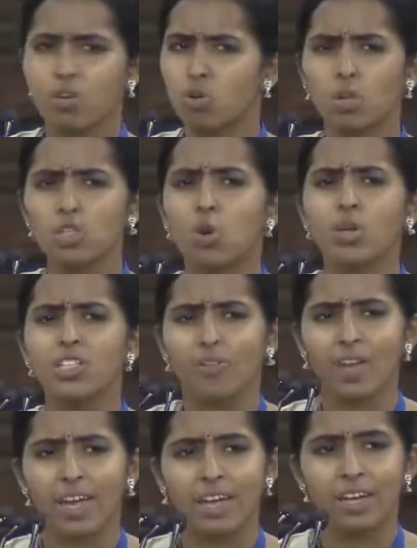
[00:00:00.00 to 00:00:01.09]
you don't throw it
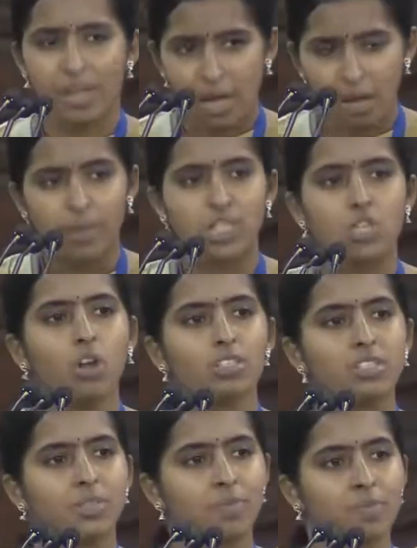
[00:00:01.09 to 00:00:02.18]
away.
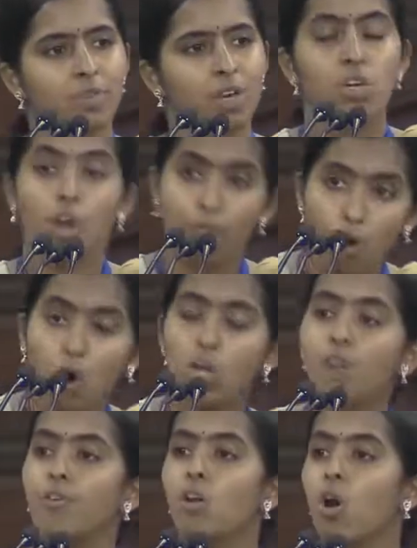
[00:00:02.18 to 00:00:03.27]
Patriotism. You're
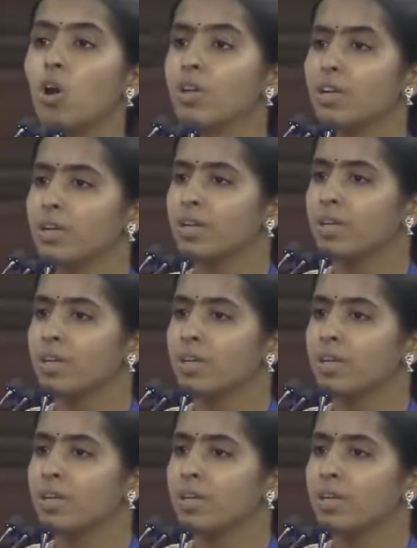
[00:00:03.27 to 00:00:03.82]
vocal for local,